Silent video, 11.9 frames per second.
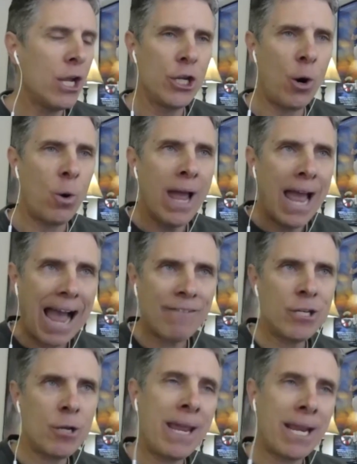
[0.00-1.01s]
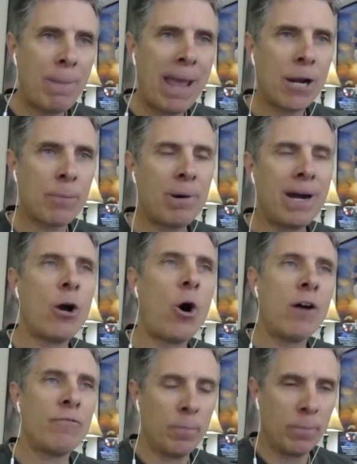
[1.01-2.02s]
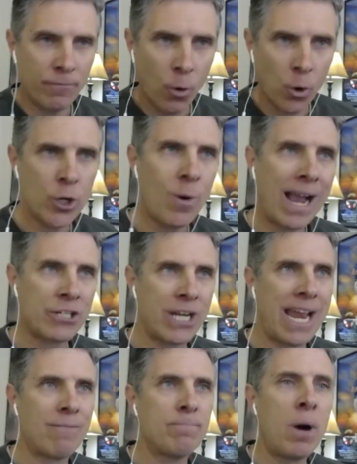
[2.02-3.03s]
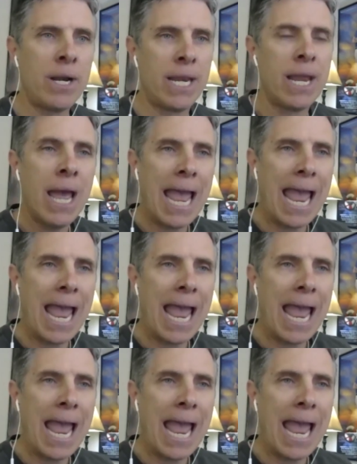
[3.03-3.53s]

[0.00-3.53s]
you know, having to make a pay or play offer before you actually have money?